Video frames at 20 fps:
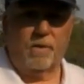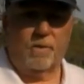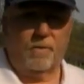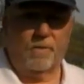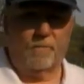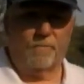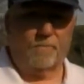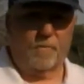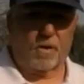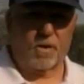
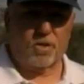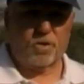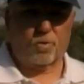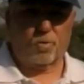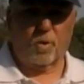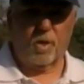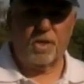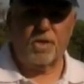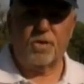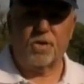the first
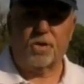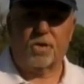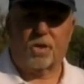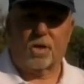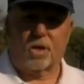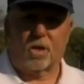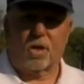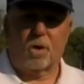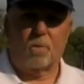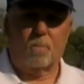one, you
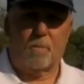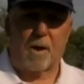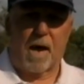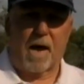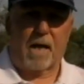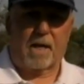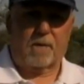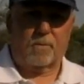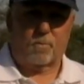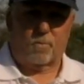can go
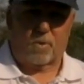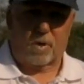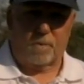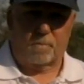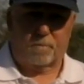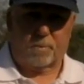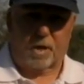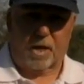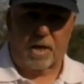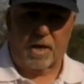back and
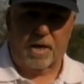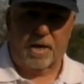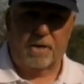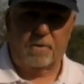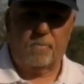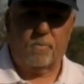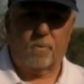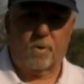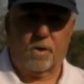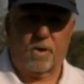replay
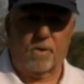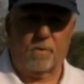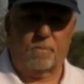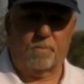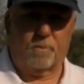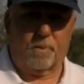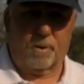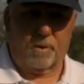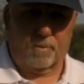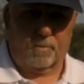where you
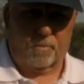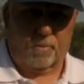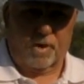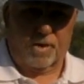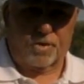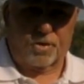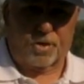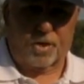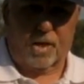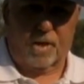
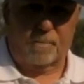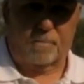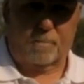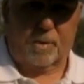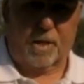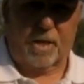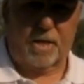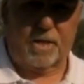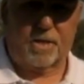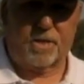originally
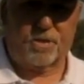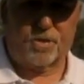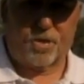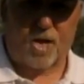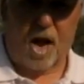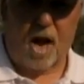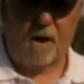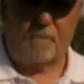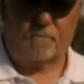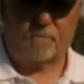played the shot